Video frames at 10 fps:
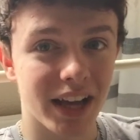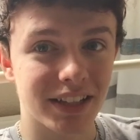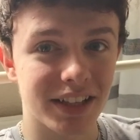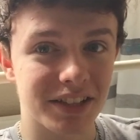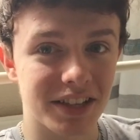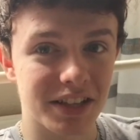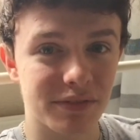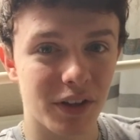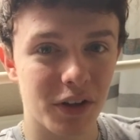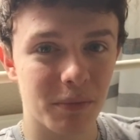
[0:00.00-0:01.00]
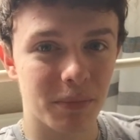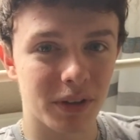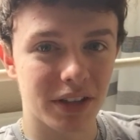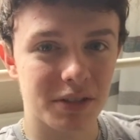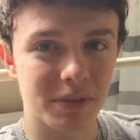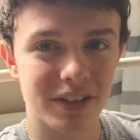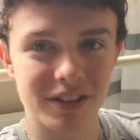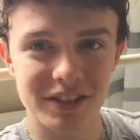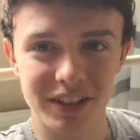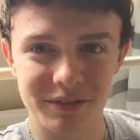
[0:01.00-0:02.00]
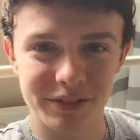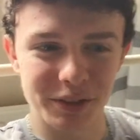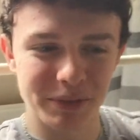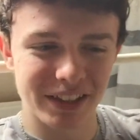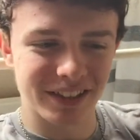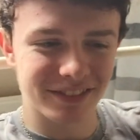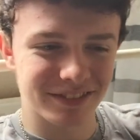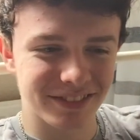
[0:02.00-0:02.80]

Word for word: yesterday's vlog, but that's because I'm filming it